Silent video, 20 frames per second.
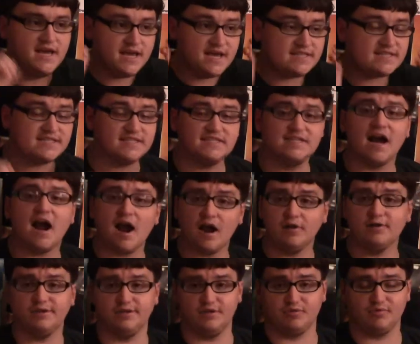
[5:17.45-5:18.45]
is
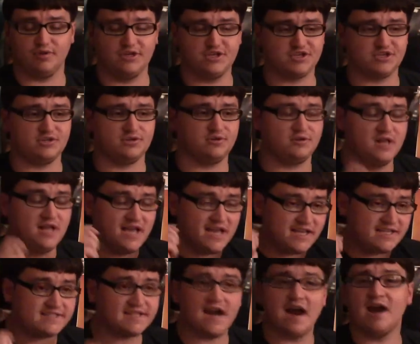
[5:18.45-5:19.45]
entirely original,
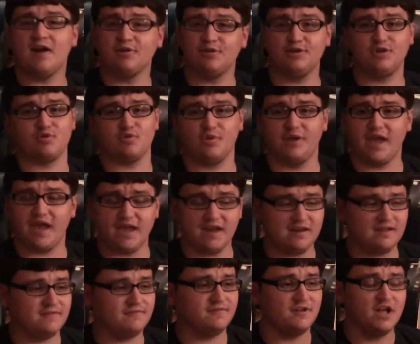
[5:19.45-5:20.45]
entirely
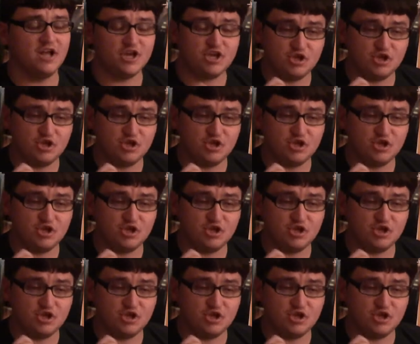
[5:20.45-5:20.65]
creative,